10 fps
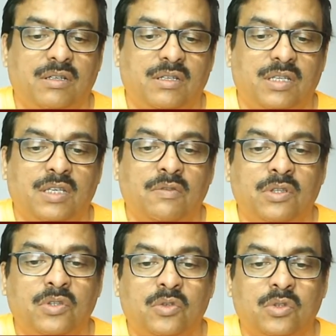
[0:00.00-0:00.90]
even
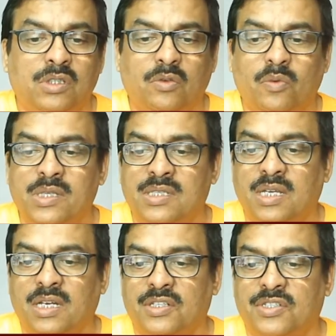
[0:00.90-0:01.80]
though the queens are
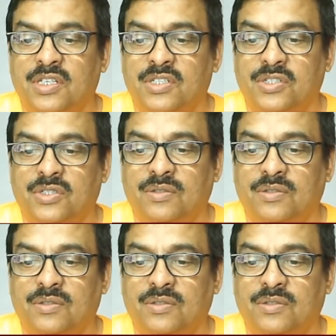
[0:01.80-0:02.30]
exchanged.